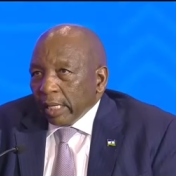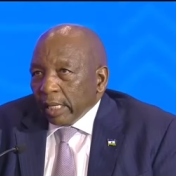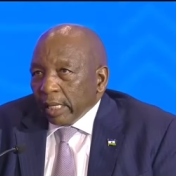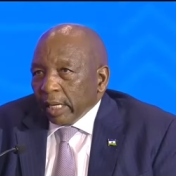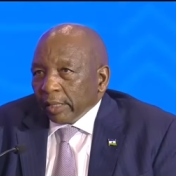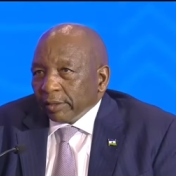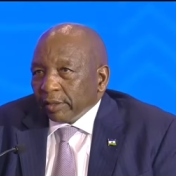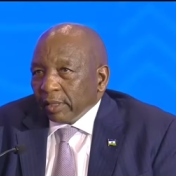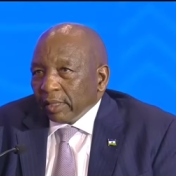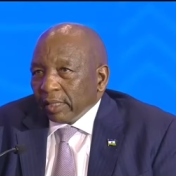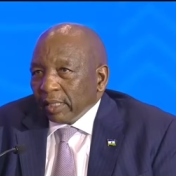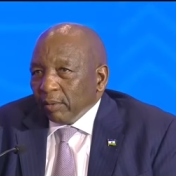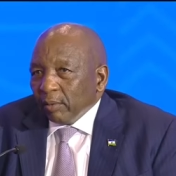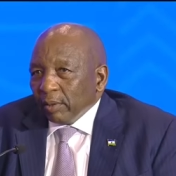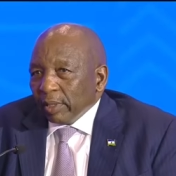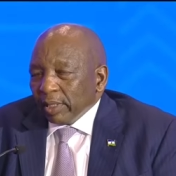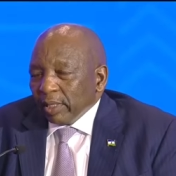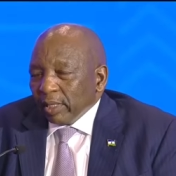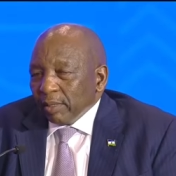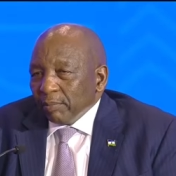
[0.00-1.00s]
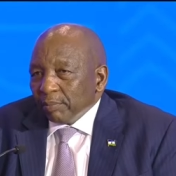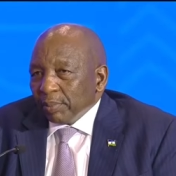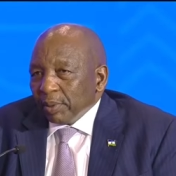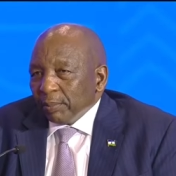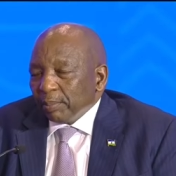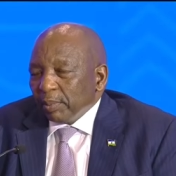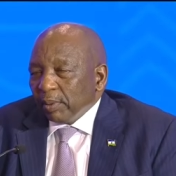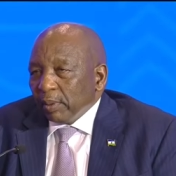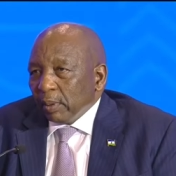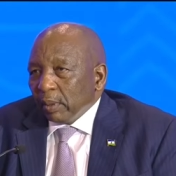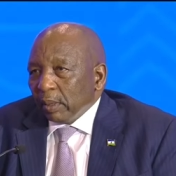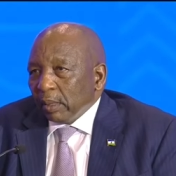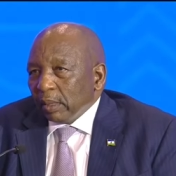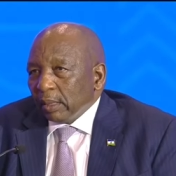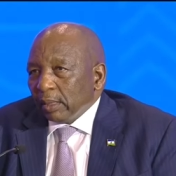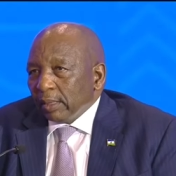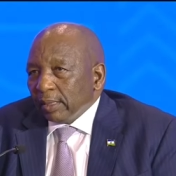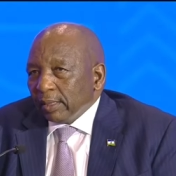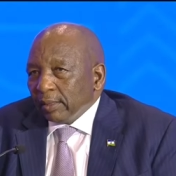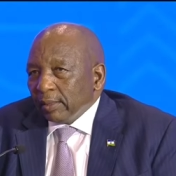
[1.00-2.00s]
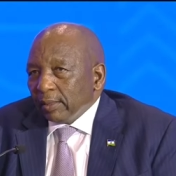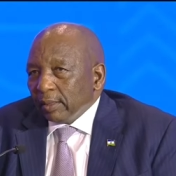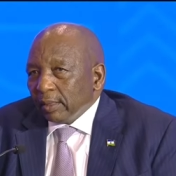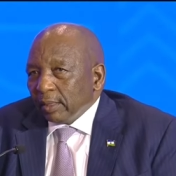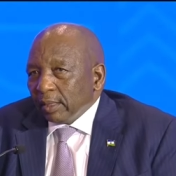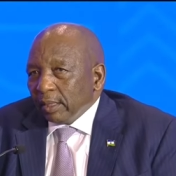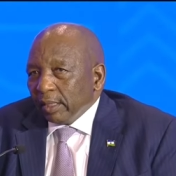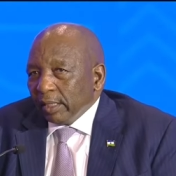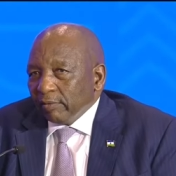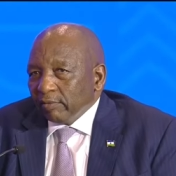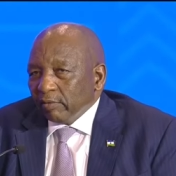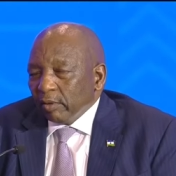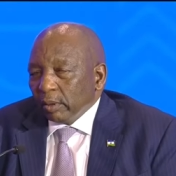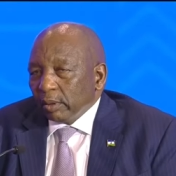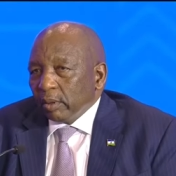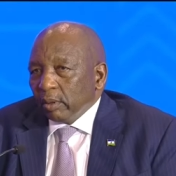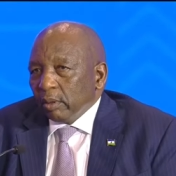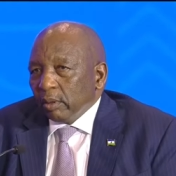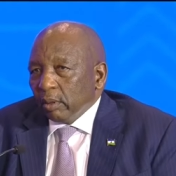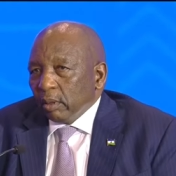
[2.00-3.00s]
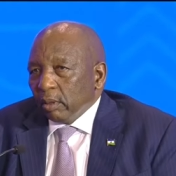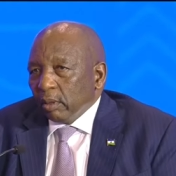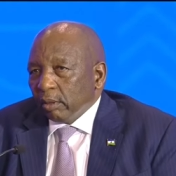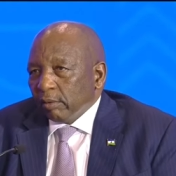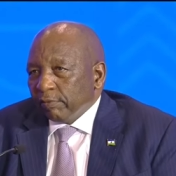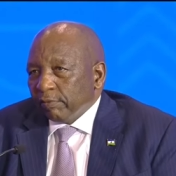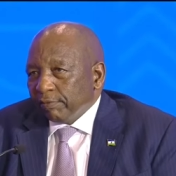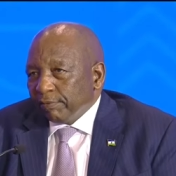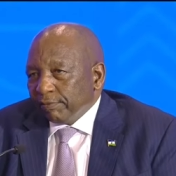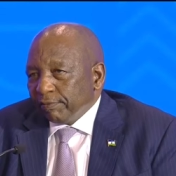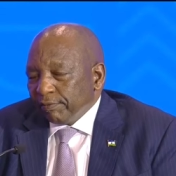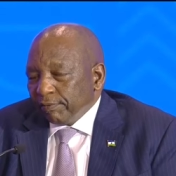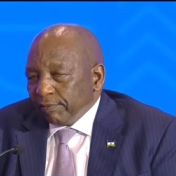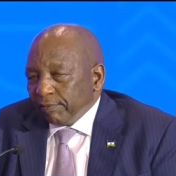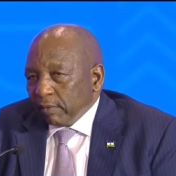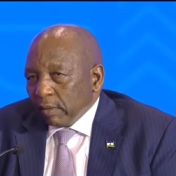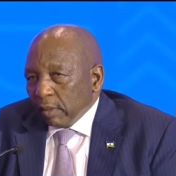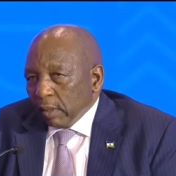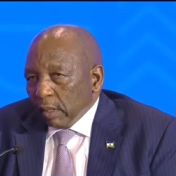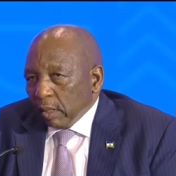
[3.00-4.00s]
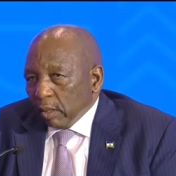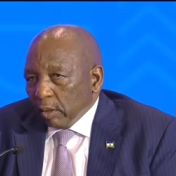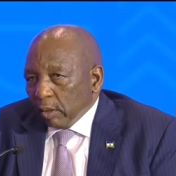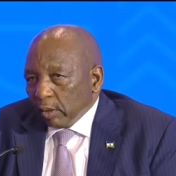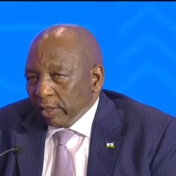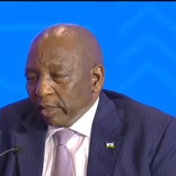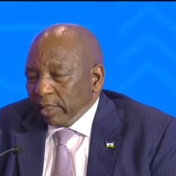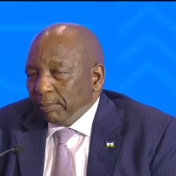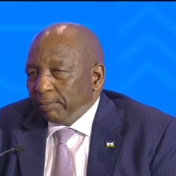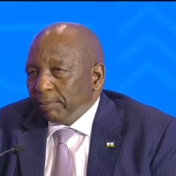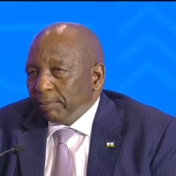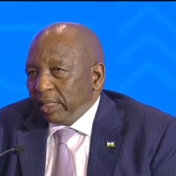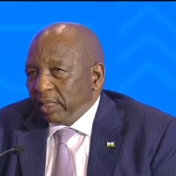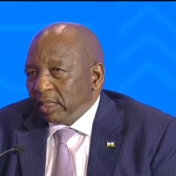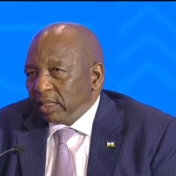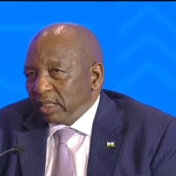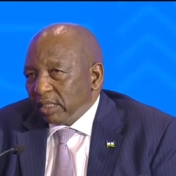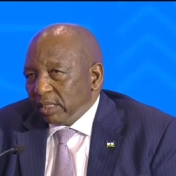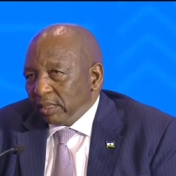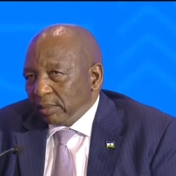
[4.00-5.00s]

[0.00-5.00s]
think our young people have got a lot of lot on their plate.